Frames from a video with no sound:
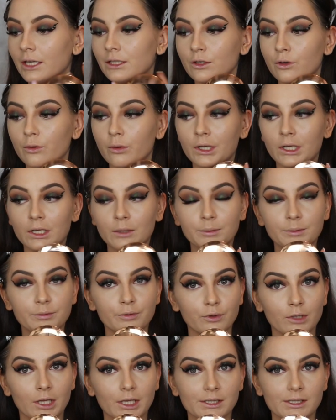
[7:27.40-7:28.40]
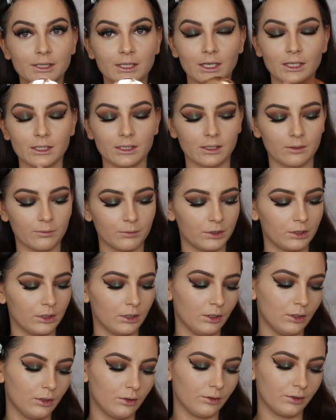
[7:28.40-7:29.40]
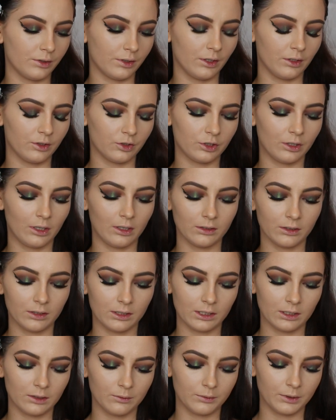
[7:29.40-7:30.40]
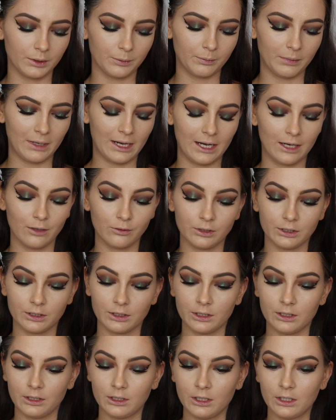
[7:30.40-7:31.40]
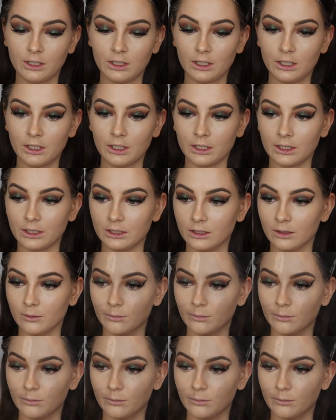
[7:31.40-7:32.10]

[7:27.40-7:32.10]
and quickly before that sets, I'm going to use the Charlotte Tilbury powder in